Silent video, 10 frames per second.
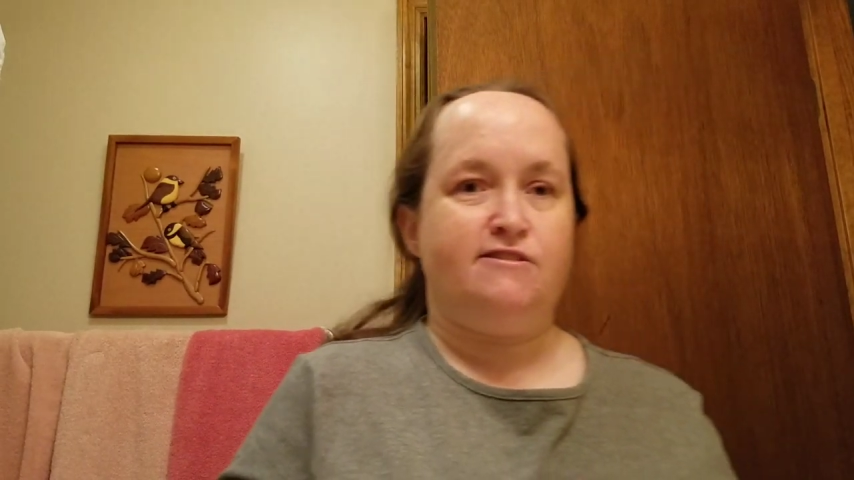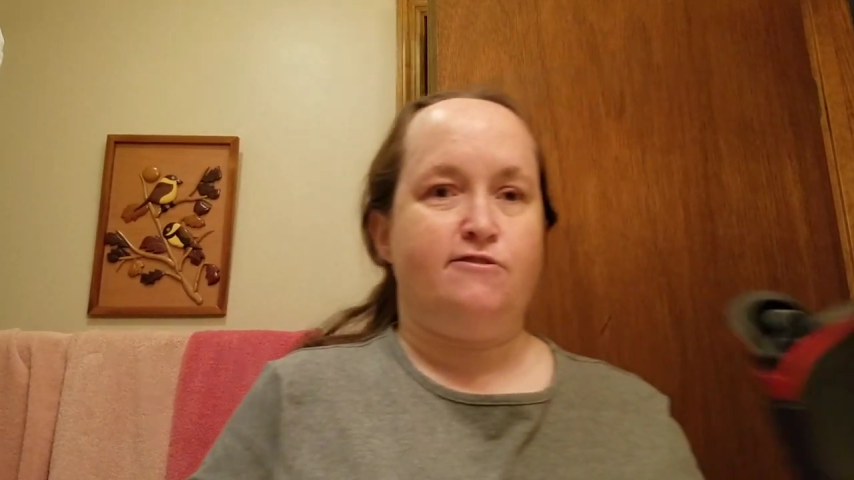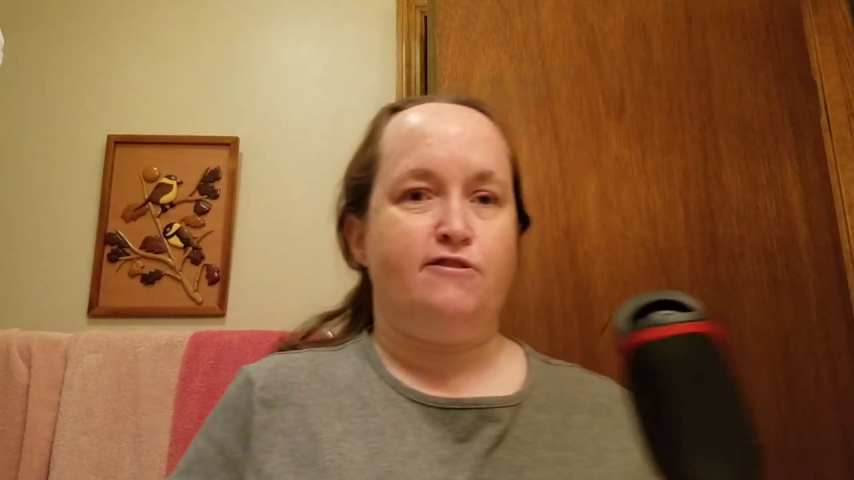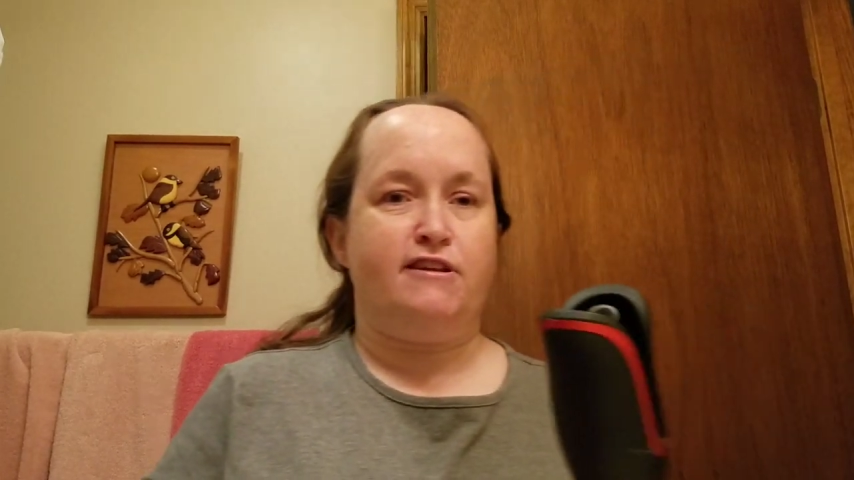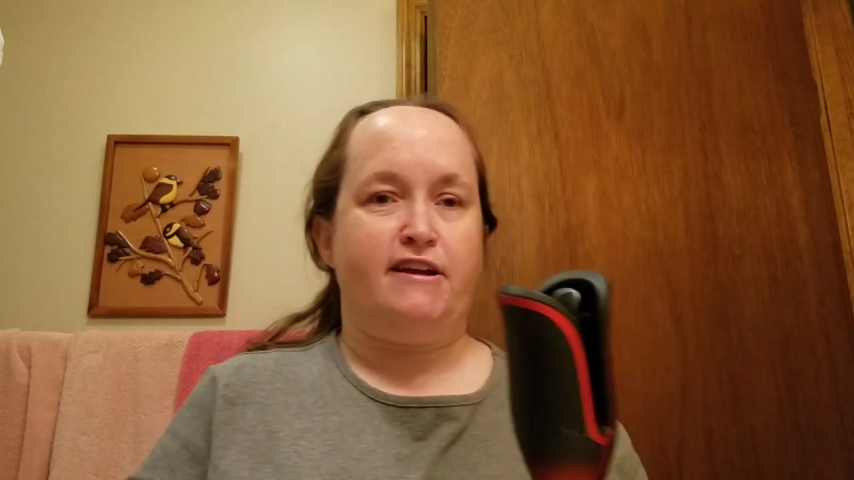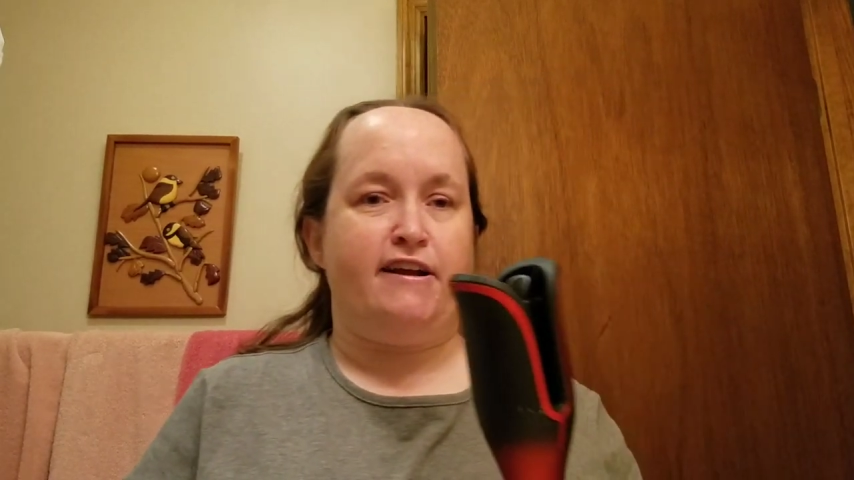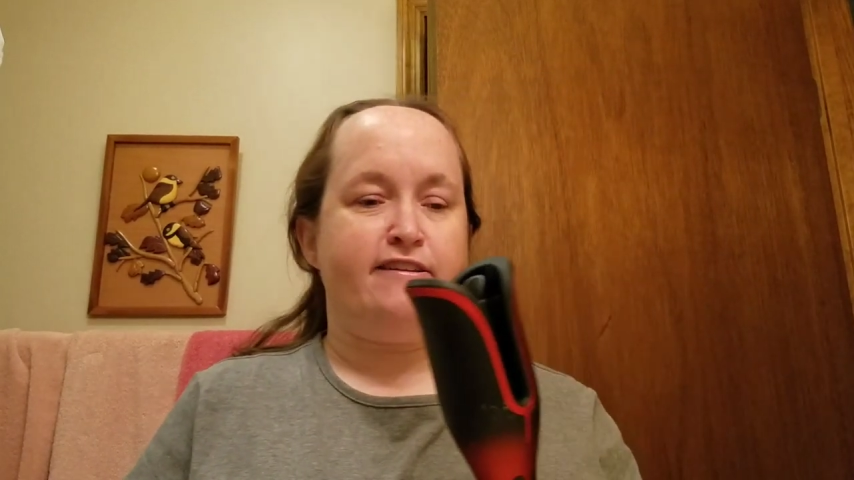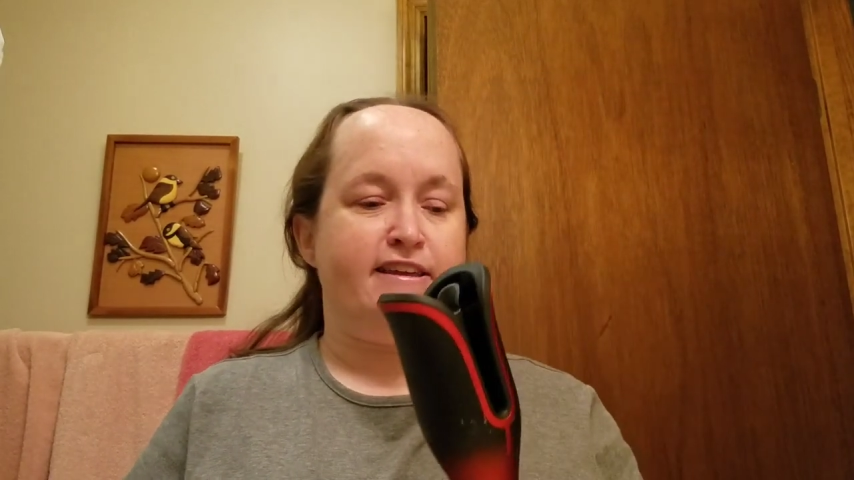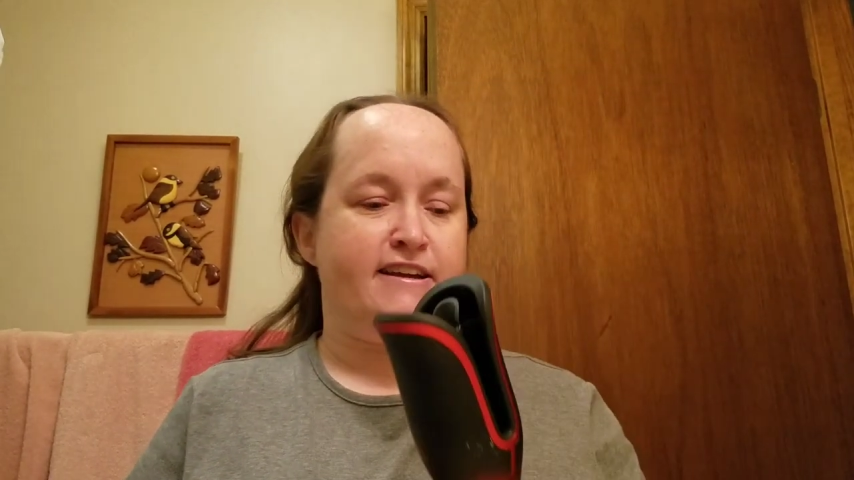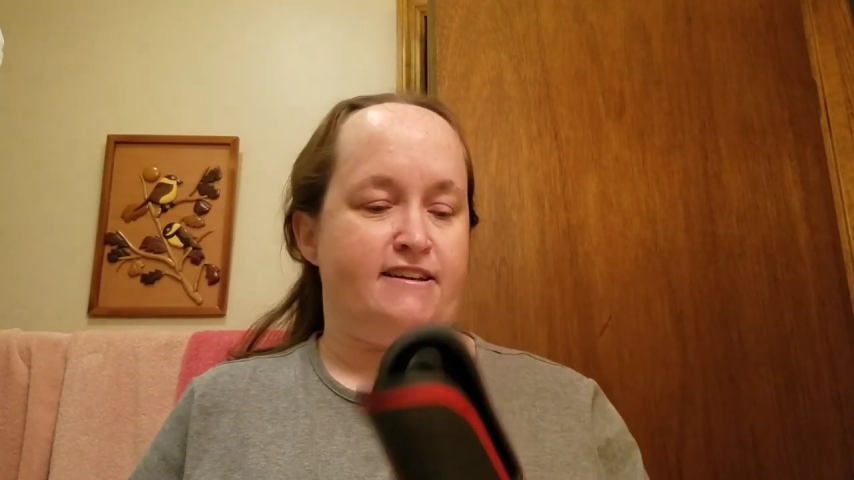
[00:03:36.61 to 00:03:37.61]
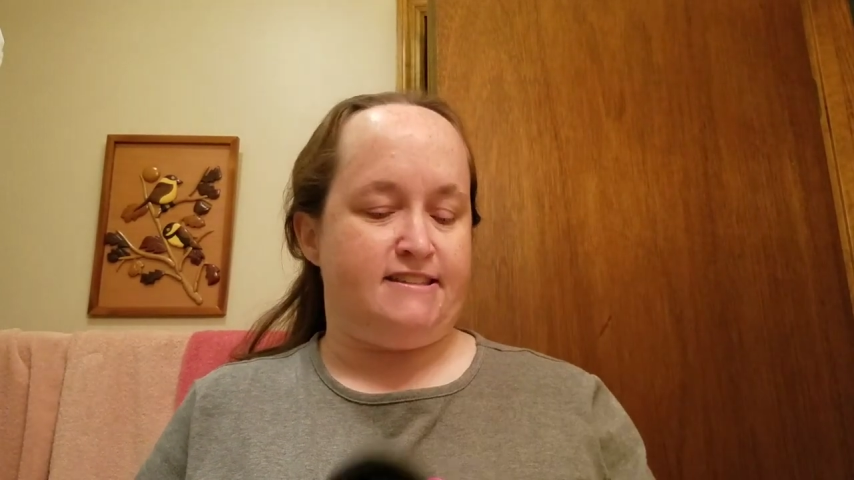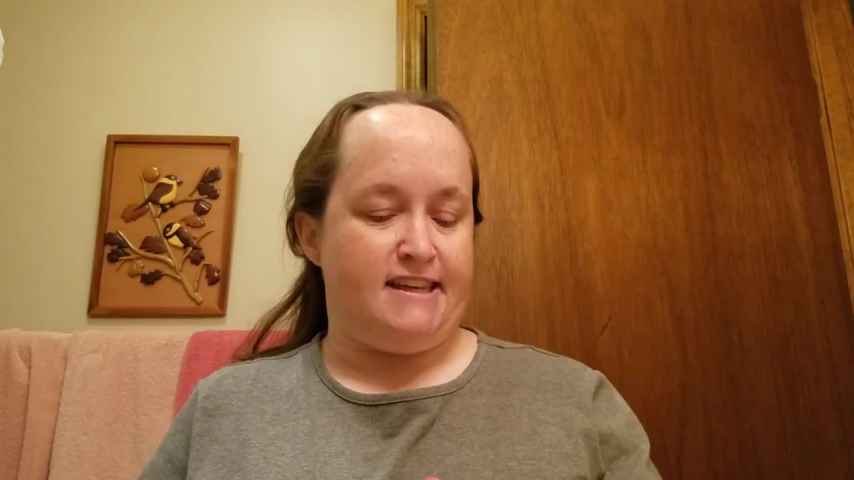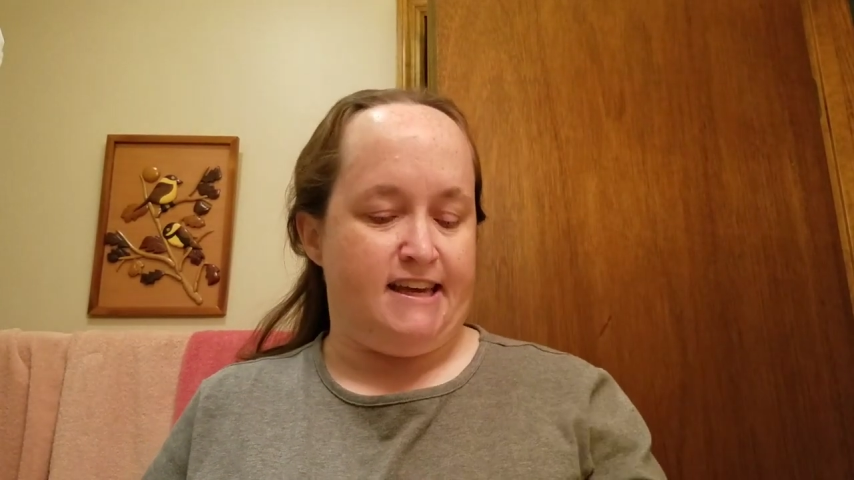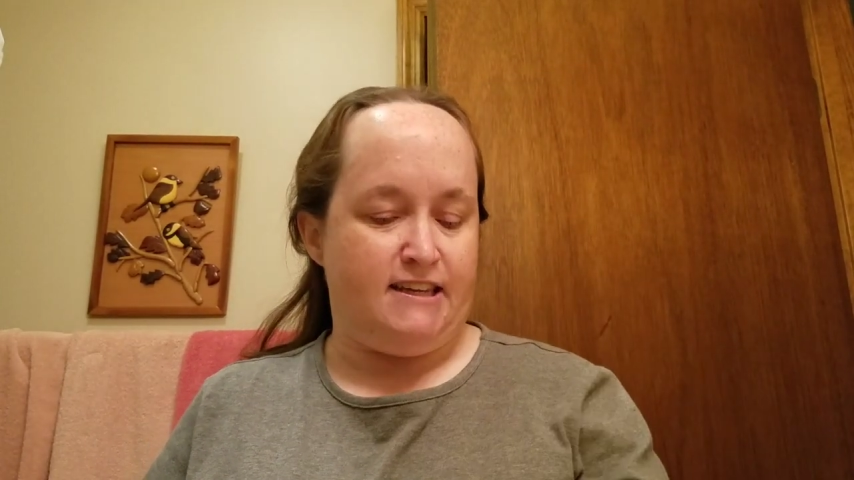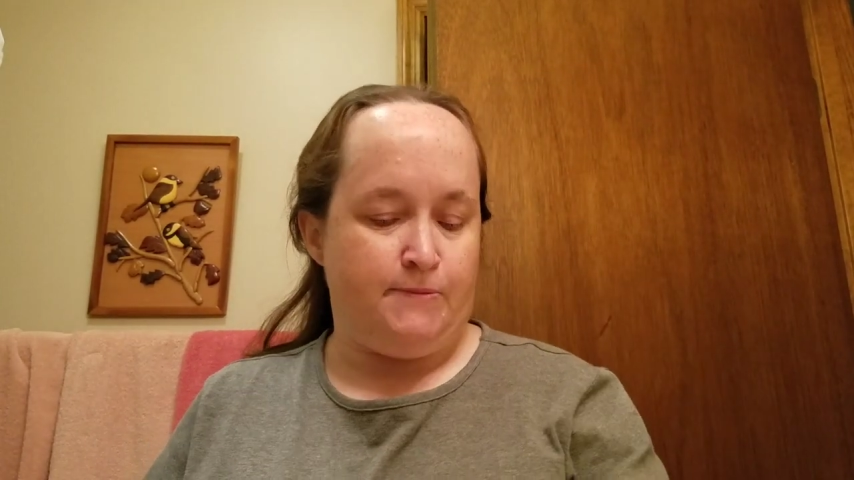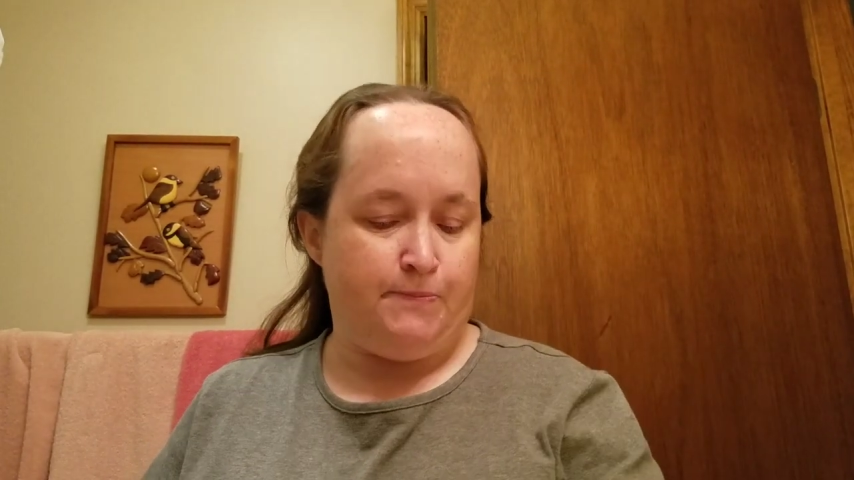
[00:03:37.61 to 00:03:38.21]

curling iron, like I said.